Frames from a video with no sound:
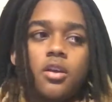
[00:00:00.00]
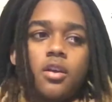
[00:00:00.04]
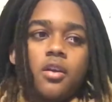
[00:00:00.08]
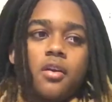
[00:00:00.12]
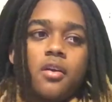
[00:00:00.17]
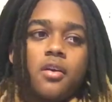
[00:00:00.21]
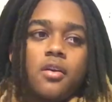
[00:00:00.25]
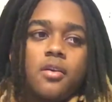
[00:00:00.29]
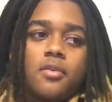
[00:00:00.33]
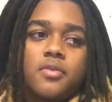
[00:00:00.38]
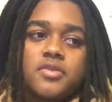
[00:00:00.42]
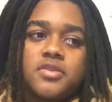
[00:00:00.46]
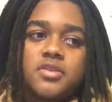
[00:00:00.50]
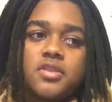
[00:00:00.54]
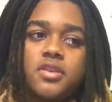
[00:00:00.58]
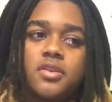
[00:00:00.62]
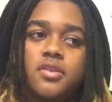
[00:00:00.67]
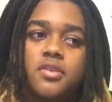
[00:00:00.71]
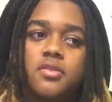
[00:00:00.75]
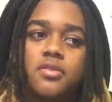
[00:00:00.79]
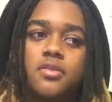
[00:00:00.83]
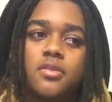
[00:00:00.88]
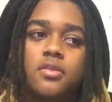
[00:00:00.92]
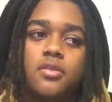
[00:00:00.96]
You know what I'm
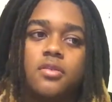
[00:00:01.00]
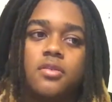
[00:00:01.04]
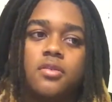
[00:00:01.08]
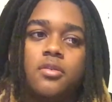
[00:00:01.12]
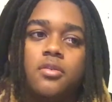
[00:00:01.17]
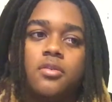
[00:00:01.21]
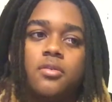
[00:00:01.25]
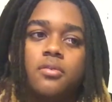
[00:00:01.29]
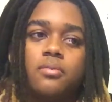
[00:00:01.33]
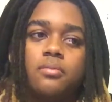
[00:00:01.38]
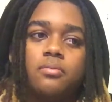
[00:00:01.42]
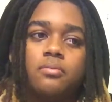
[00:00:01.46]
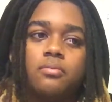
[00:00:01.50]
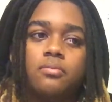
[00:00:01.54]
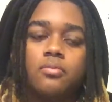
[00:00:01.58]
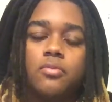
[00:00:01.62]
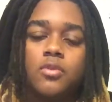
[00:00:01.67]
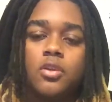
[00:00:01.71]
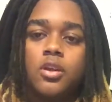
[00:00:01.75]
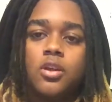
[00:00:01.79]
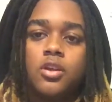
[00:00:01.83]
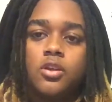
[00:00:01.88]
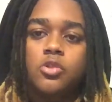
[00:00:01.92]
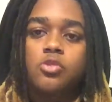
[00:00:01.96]
saying? And
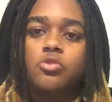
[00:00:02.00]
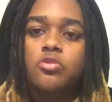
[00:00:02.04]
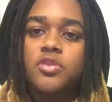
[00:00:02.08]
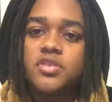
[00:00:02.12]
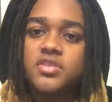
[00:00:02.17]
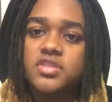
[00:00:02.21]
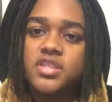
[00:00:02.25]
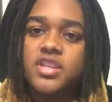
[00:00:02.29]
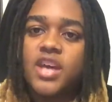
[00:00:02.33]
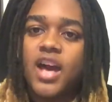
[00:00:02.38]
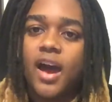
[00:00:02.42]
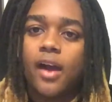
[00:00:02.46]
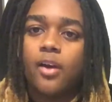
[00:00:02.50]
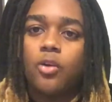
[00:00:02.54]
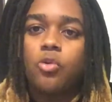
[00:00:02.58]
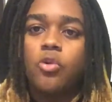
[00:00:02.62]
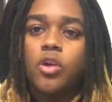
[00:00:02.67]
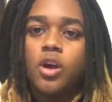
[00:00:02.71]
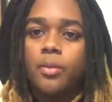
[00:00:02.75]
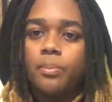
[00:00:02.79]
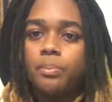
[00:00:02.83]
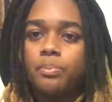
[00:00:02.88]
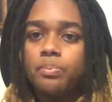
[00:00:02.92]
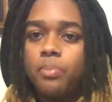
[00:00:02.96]
you can see how
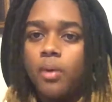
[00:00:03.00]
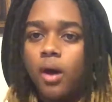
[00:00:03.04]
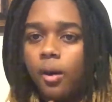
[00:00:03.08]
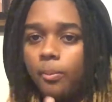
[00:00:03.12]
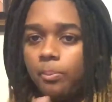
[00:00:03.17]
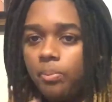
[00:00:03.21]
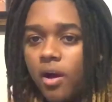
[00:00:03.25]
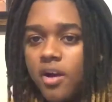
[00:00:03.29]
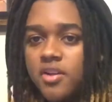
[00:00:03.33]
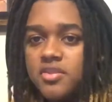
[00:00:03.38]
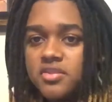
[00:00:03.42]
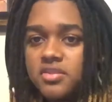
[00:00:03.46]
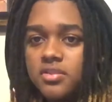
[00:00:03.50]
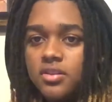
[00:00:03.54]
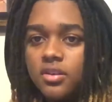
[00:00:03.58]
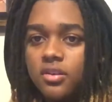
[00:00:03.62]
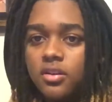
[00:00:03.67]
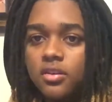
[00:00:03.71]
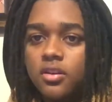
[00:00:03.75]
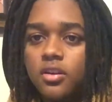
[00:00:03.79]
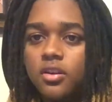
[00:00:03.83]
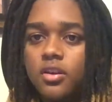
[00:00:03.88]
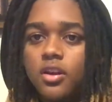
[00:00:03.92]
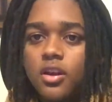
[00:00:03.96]
quick a person
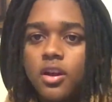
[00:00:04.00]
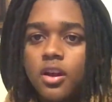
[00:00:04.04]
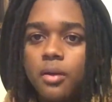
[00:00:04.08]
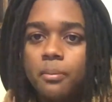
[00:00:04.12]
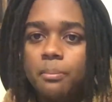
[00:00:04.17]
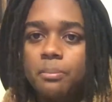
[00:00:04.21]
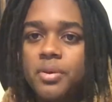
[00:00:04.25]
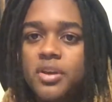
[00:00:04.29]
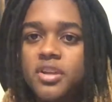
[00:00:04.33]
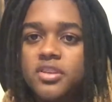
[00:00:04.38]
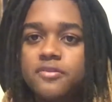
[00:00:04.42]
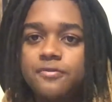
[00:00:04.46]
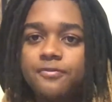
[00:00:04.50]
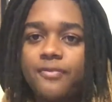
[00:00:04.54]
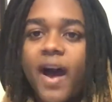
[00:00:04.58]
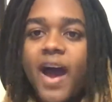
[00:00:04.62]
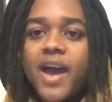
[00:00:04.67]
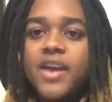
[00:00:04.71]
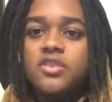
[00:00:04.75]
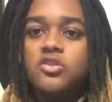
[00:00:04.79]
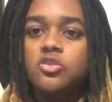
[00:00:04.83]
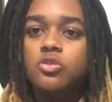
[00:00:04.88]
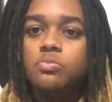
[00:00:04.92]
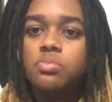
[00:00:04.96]
to be
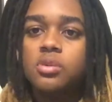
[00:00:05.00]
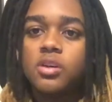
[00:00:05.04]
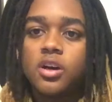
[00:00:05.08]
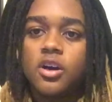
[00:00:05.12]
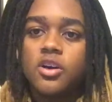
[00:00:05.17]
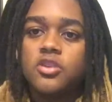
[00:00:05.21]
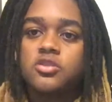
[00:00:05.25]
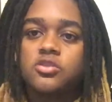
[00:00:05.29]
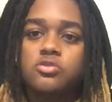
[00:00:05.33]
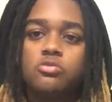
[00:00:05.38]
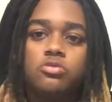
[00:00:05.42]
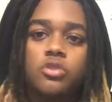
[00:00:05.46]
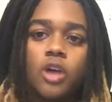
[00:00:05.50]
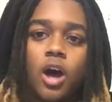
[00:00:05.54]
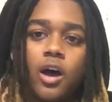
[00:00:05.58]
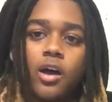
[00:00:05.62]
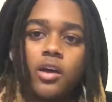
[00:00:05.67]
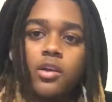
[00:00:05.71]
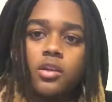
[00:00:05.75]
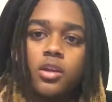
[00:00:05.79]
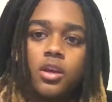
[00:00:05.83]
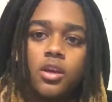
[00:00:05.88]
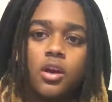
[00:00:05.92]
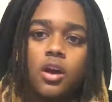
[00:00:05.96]
fighting you because you
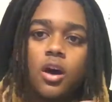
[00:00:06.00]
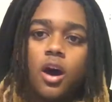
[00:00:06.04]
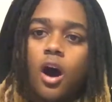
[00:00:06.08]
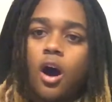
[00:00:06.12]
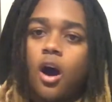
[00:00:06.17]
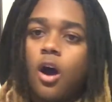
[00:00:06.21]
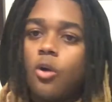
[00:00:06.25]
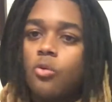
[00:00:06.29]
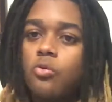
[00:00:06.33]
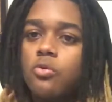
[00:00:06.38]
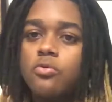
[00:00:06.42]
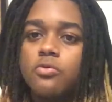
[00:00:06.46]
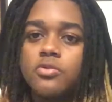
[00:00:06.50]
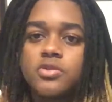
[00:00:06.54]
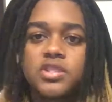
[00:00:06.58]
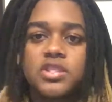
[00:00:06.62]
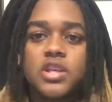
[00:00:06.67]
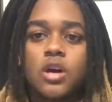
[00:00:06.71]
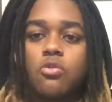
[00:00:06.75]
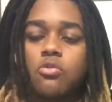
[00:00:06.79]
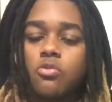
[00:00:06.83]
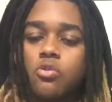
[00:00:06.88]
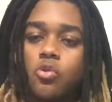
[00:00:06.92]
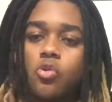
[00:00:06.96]
thought, oh, we was
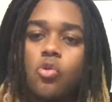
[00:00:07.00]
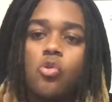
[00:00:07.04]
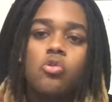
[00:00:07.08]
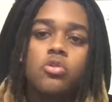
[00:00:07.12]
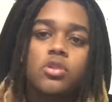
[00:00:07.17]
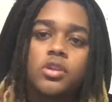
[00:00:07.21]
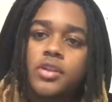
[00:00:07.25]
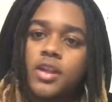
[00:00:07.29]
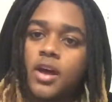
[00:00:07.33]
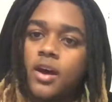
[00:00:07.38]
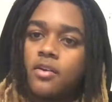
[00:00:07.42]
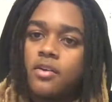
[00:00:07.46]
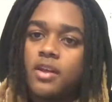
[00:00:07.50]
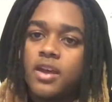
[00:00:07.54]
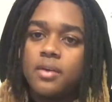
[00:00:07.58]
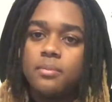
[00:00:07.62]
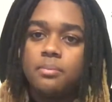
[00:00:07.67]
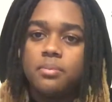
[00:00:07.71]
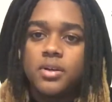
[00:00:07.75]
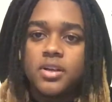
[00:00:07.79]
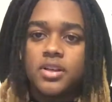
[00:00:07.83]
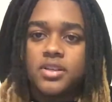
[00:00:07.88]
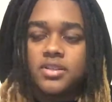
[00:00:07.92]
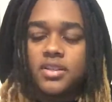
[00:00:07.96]
so cool and all
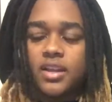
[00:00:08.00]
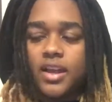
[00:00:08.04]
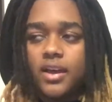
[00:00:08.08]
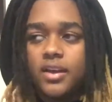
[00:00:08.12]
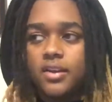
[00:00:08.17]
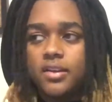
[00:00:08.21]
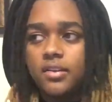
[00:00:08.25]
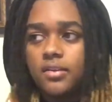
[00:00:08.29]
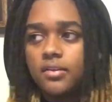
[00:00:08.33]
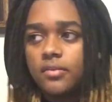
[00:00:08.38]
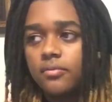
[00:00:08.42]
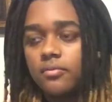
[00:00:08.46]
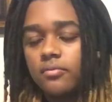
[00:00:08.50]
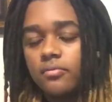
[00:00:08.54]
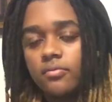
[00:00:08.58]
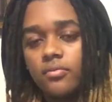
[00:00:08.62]
that, but it's like,